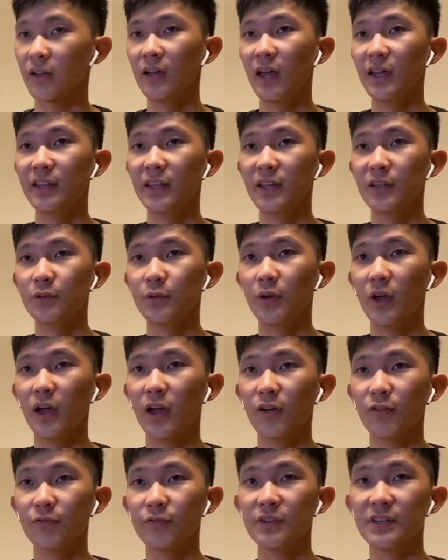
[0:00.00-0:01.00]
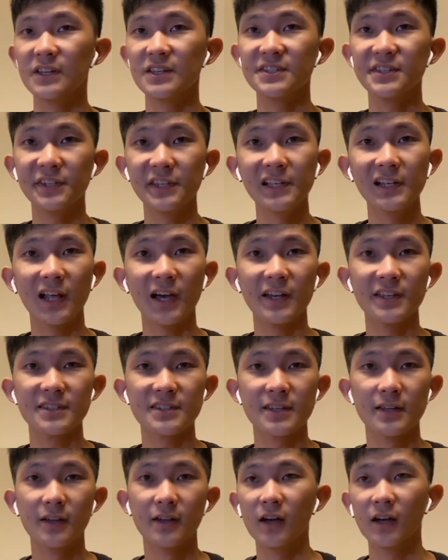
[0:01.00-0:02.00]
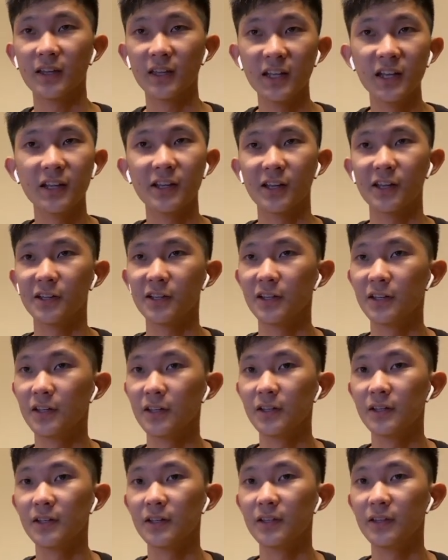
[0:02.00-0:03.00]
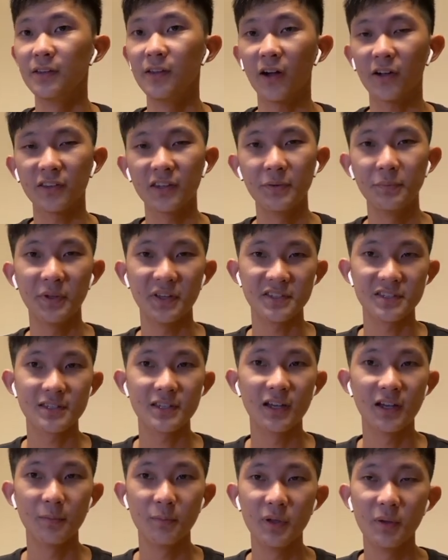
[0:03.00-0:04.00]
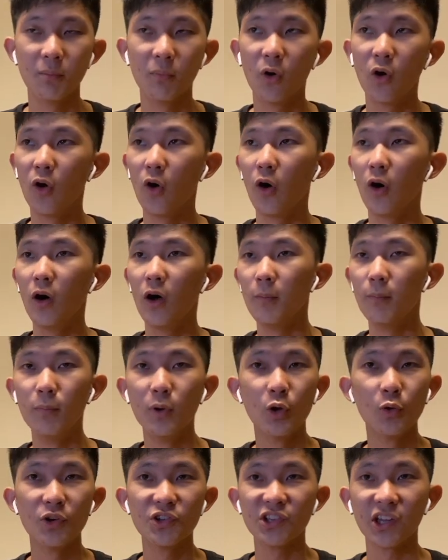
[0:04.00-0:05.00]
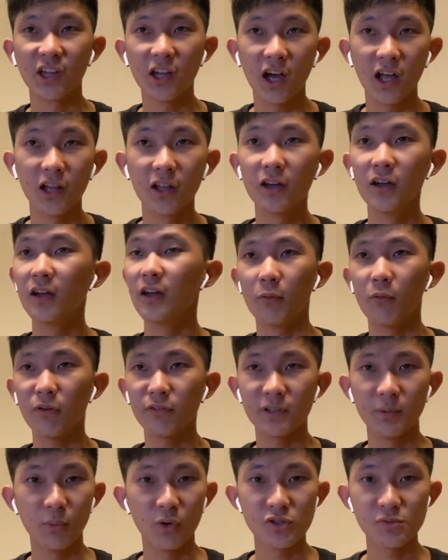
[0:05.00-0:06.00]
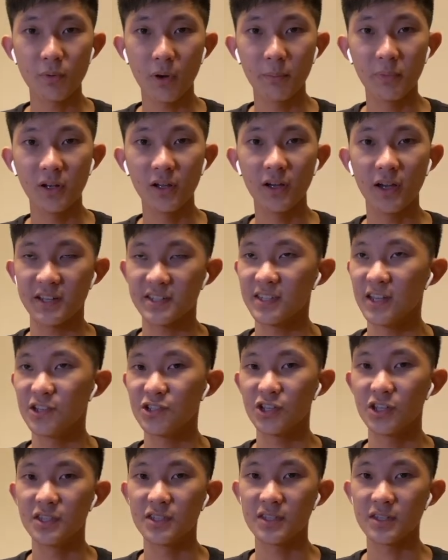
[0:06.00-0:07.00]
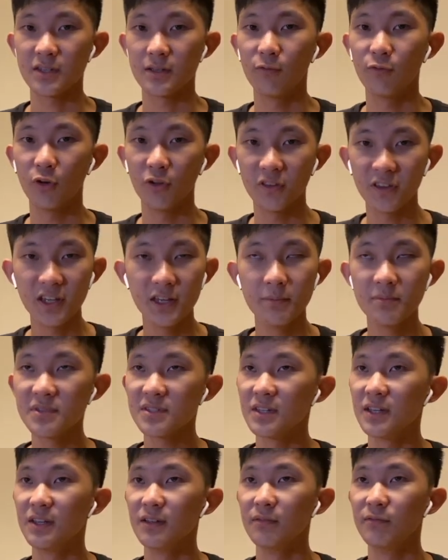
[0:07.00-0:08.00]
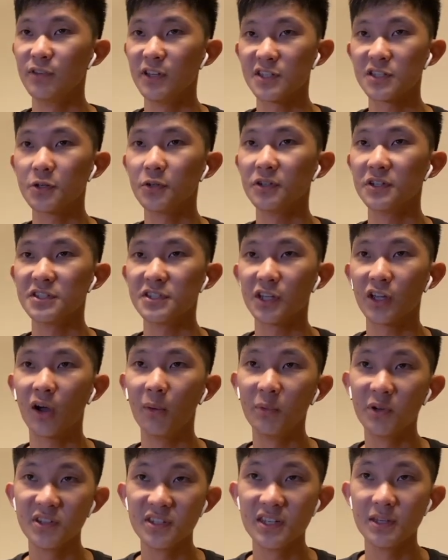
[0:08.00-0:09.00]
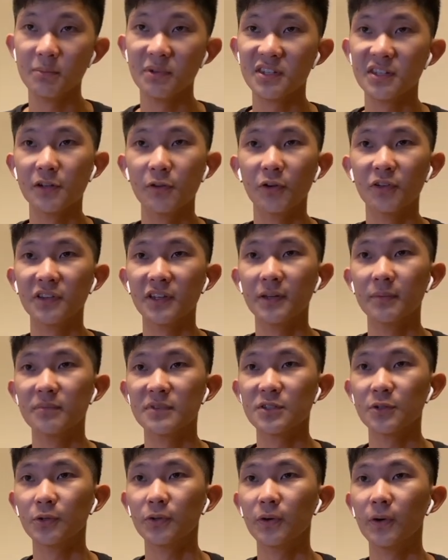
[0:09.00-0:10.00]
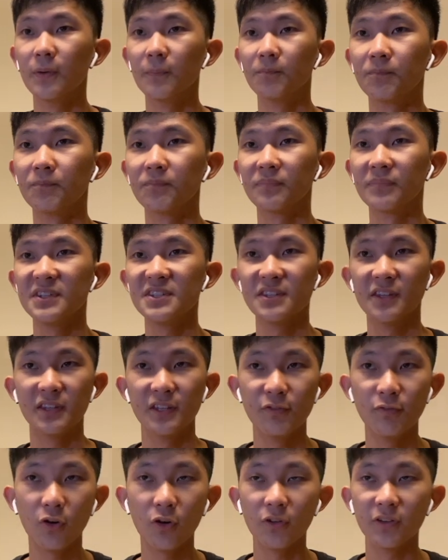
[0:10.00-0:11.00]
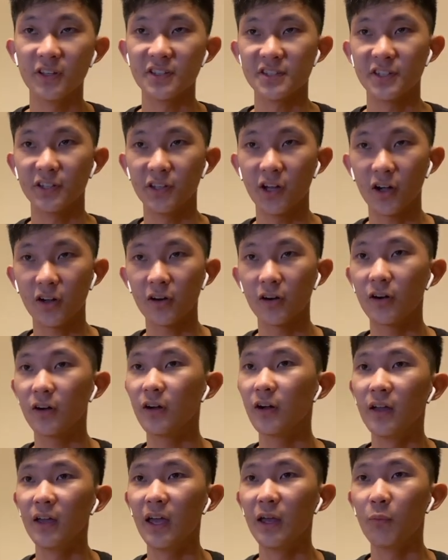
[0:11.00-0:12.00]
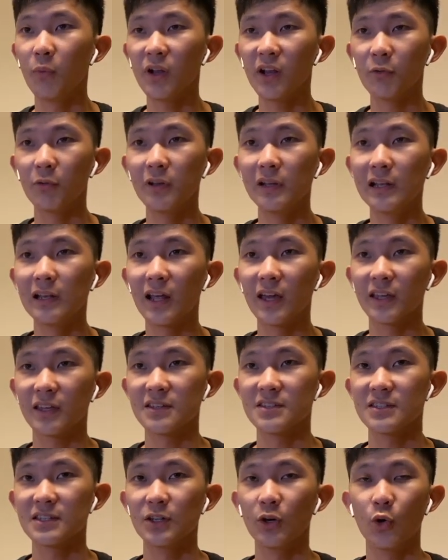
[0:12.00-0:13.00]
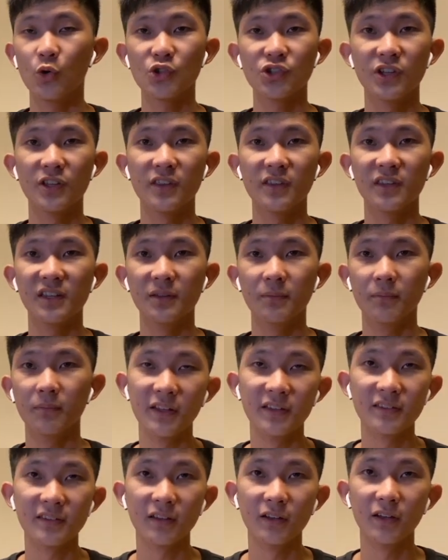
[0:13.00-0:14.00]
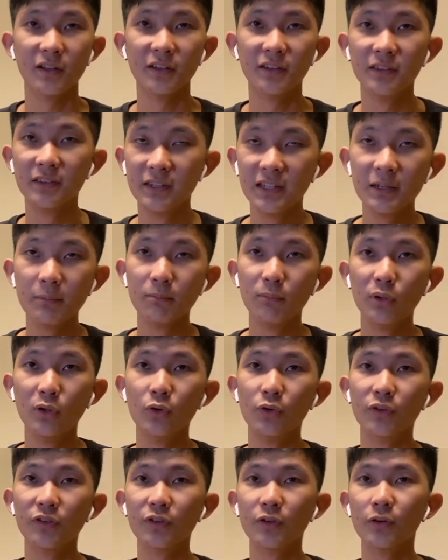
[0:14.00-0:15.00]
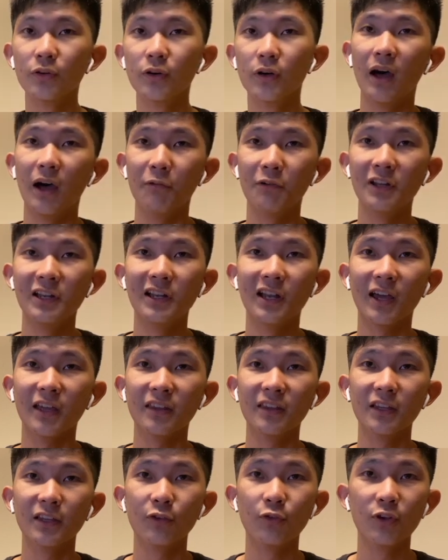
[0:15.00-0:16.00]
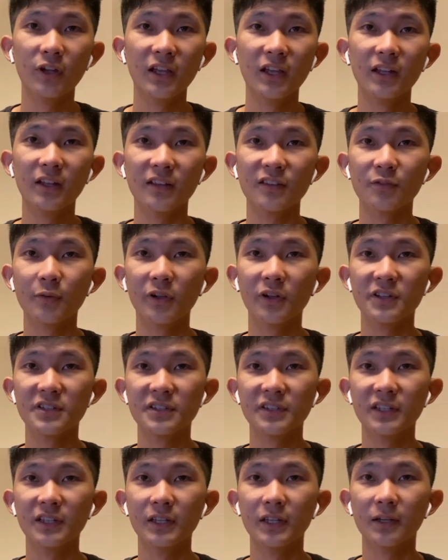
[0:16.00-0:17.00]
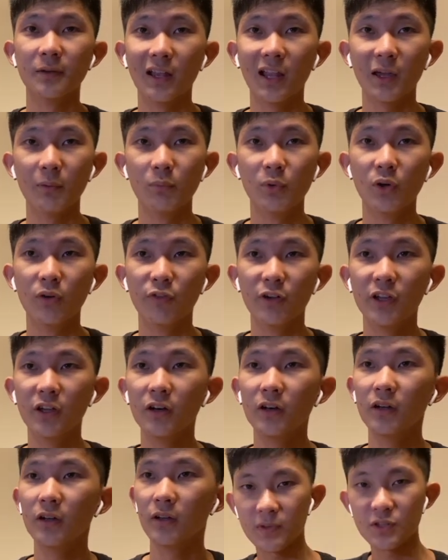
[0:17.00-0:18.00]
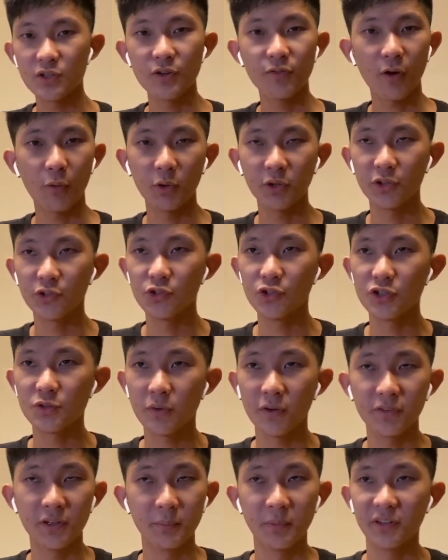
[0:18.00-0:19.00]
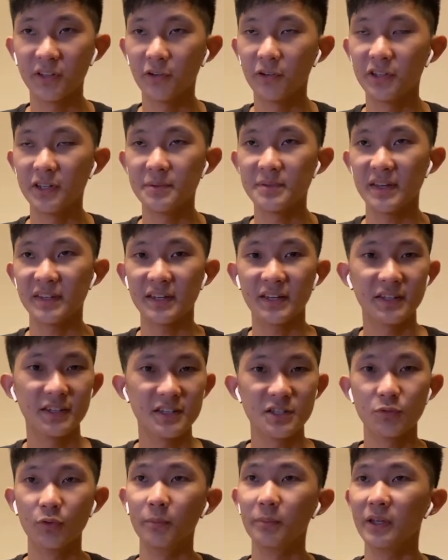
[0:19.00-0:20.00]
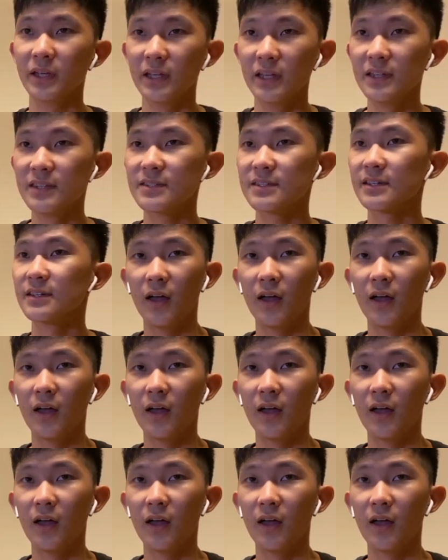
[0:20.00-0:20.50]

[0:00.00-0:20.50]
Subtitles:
And then you have the City Lights, again another dark theme that's a bit more bluish in color. One of the most popular extensions for themes in VS Code is the Community Material theme. So this is the default, there's the darker. And one I really like is the Ocean theme. It's a deep blue, so I really like the green as well as the light blue over here. So if I were to choose one of the material themes, I think this would be it.